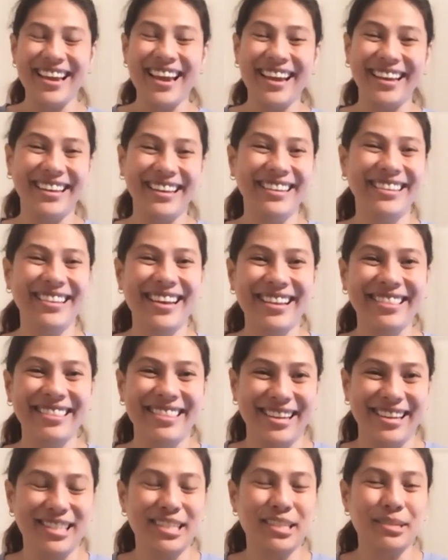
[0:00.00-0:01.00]
I did not
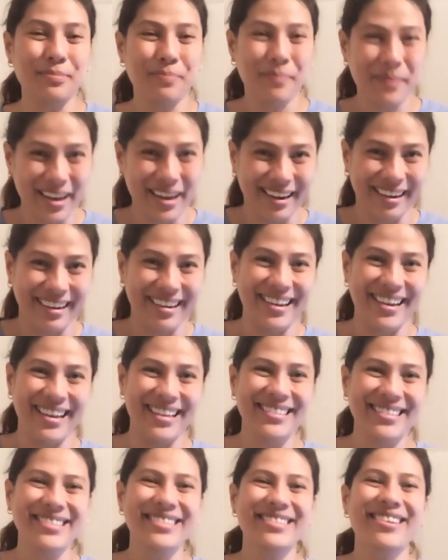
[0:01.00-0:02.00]

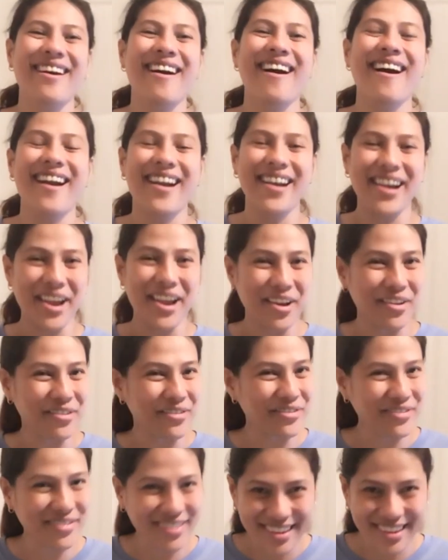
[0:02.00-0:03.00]
experience the
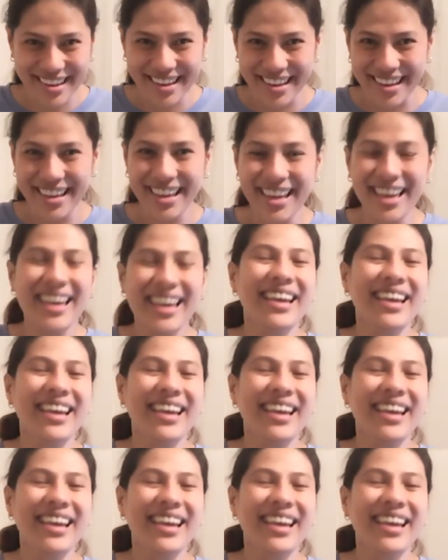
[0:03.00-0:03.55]
RFE